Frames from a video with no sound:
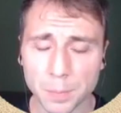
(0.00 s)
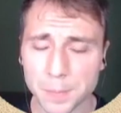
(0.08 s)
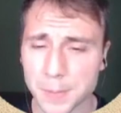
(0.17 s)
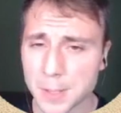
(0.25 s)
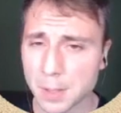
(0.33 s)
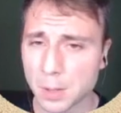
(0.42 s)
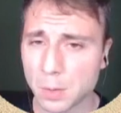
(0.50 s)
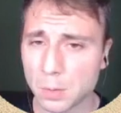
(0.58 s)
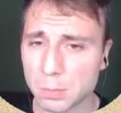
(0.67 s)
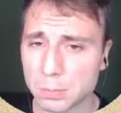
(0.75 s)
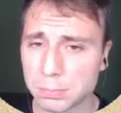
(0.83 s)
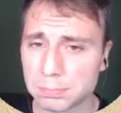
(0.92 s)

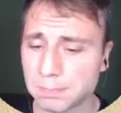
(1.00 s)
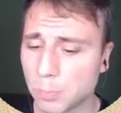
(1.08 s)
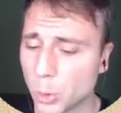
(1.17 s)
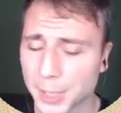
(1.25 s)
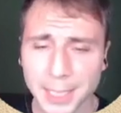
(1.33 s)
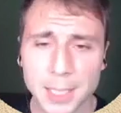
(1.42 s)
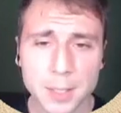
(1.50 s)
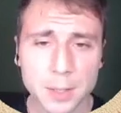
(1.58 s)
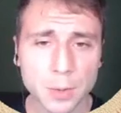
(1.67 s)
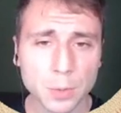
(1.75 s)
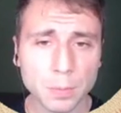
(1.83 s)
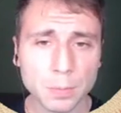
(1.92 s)
So what I can
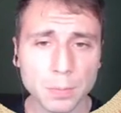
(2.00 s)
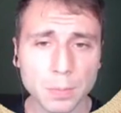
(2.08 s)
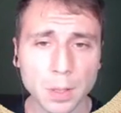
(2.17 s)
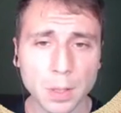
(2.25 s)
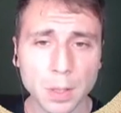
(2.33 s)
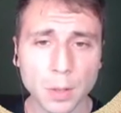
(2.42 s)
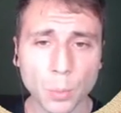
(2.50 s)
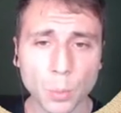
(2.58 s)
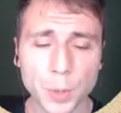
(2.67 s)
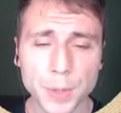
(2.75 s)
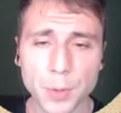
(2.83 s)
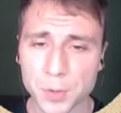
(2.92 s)
do
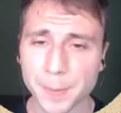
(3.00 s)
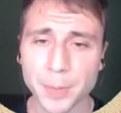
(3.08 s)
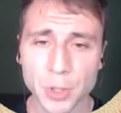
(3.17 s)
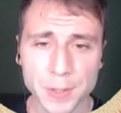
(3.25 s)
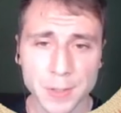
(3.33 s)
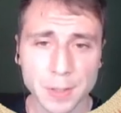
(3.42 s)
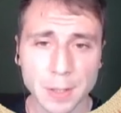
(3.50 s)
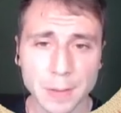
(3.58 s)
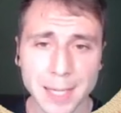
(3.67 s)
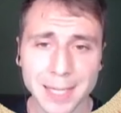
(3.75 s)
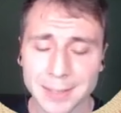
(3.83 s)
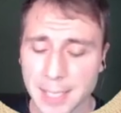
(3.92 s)
with those permissions
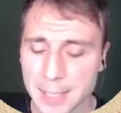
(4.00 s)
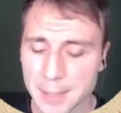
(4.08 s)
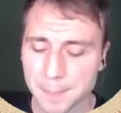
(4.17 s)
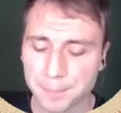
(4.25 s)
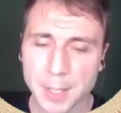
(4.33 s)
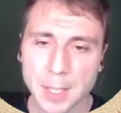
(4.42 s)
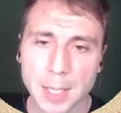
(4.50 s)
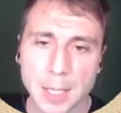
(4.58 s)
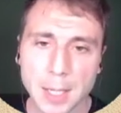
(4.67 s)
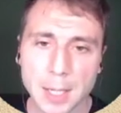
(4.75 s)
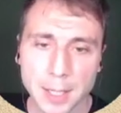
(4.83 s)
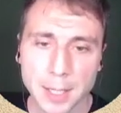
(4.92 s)
in that case,
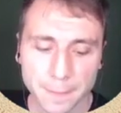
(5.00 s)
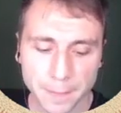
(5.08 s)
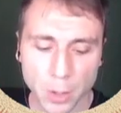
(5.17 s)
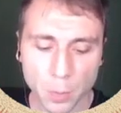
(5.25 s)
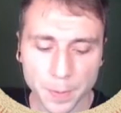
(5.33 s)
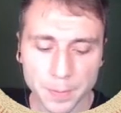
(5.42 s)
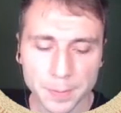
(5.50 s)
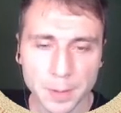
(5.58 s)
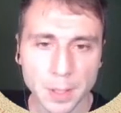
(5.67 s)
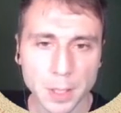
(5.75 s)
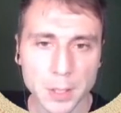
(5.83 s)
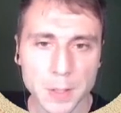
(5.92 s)
if I open
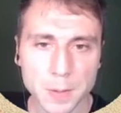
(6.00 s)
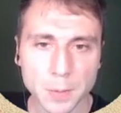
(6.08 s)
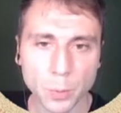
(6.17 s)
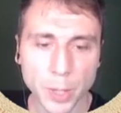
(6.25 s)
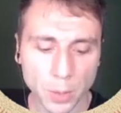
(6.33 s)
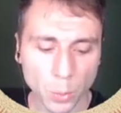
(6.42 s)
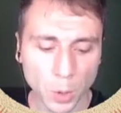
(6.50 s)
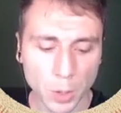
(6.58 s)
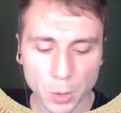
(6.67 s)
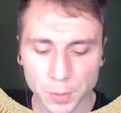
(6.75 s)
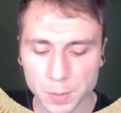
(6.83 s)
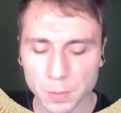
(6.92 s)
a very
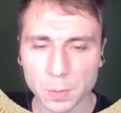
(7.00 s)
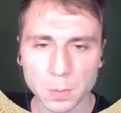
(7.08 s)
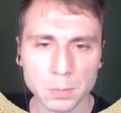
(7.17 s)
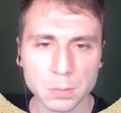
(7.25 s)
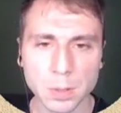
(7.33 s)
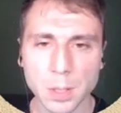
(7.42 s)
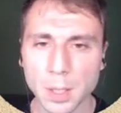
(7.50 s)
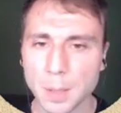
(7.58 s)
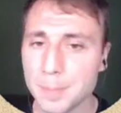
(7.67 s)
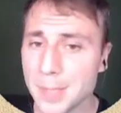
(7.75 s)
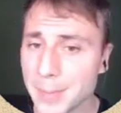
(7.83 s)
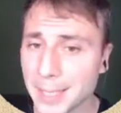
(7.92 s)
well-known tool,
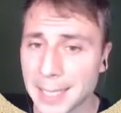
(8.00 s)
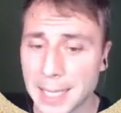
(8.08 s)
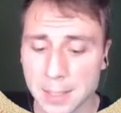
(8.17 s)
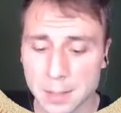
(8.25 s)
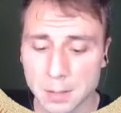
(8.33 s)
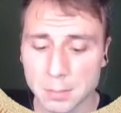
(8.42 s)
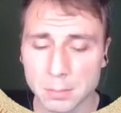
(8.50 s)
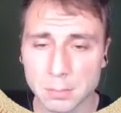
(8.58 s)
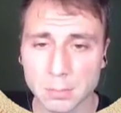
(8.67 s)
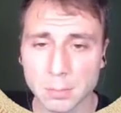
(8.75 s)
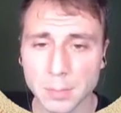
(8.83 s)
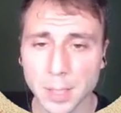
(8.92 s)
Mimikatz,
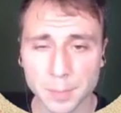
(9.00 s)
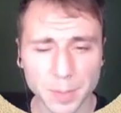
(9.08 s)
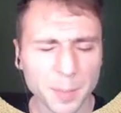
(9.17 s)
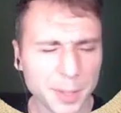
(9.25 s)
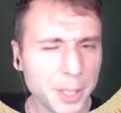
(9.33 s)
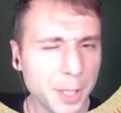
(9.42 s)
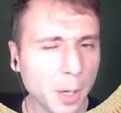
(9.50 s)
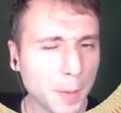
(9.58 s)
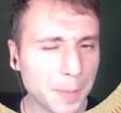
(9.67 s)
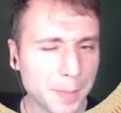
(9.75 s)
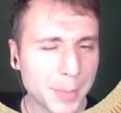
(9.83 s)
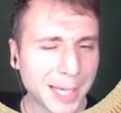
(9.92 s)
and probably you know
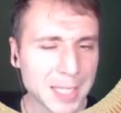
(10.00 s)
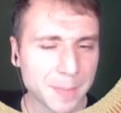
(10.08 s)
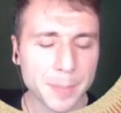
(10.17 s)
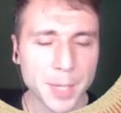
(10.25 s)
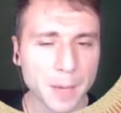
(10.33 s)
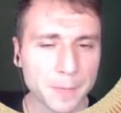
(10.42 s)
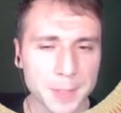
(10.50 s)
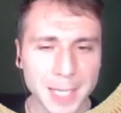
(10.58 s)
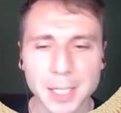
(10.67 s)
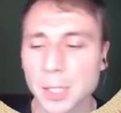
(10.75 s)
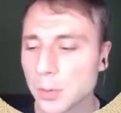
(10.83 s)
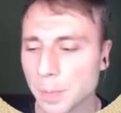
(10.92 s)
that Mimikatz may be
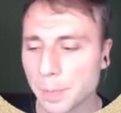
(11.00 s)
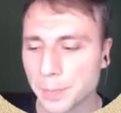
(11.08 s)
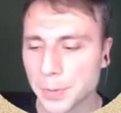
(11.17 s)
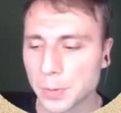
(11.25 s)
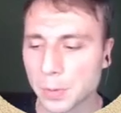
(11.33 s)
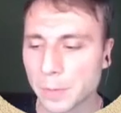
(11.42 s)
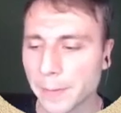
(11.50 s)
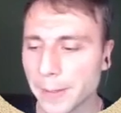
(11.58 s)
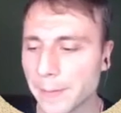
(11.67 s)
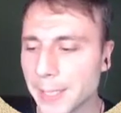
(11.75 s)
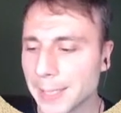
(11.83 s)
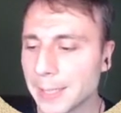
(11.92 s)
obfuscated to
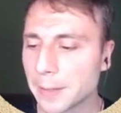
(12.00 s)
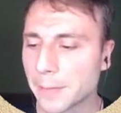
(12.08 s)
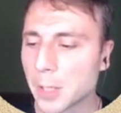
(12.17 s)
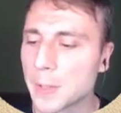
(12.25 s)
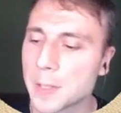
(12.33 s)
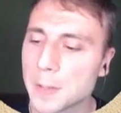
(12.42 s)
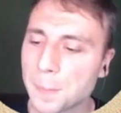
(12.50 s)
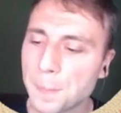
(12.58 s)
evade antiviruses.